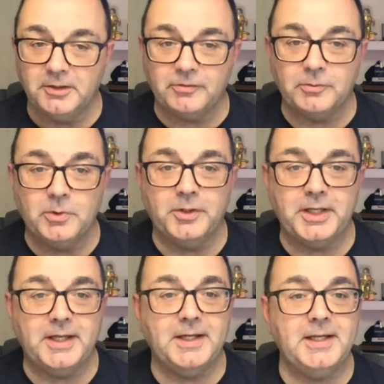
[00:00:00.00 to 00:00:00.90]
going to have to work
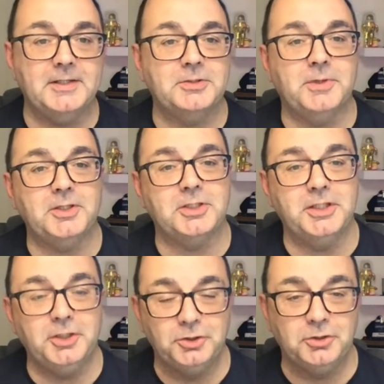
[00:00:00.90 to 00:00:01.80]
out how to
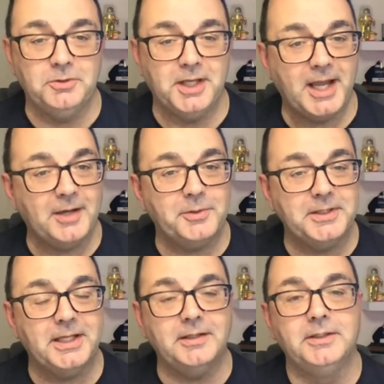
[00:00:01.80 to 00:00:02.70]
actually do the how in
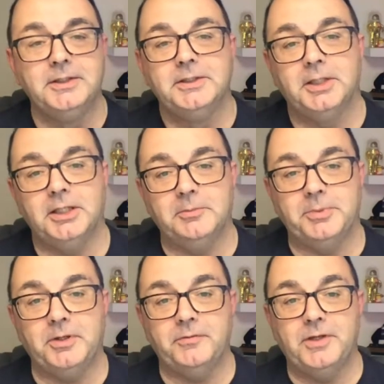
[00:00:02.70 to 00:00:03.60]
that, um,
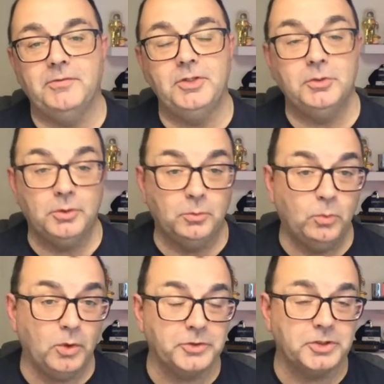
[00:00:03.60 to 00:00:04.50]
but I've given you the
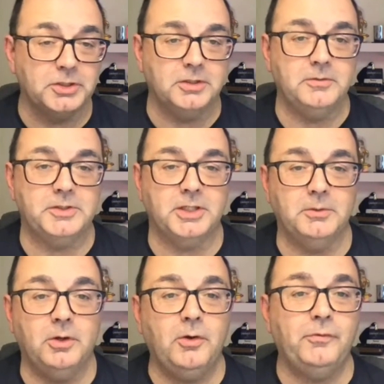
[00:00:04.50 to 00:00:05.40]
what to do.
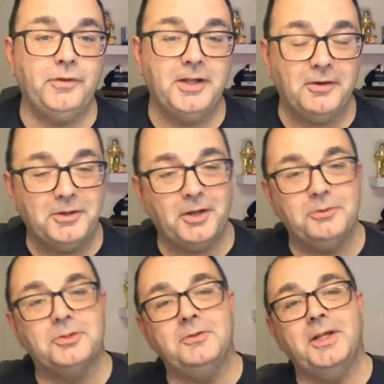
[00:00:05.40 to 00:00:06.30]
So off you go, go
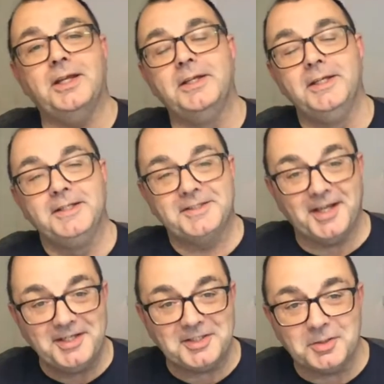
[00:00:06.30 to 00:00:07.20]
do that,
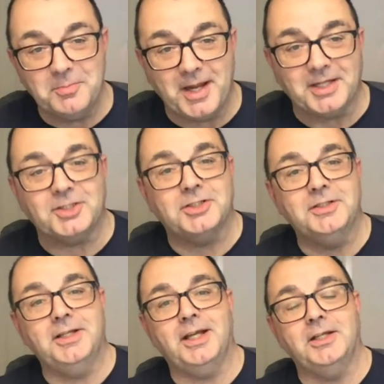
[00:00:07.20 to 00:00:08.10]
take some
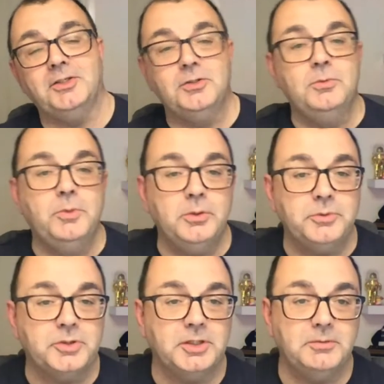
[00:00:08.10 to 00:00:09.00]
action, and you will
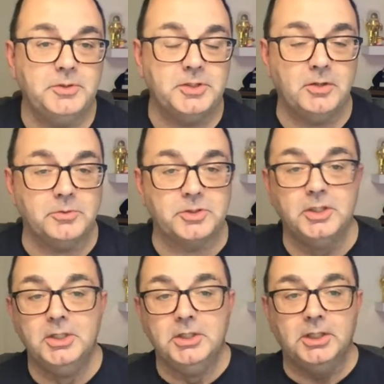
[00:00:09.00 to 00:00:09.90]
see
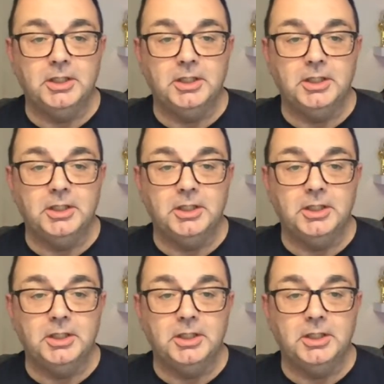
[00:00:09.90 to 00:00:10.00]
results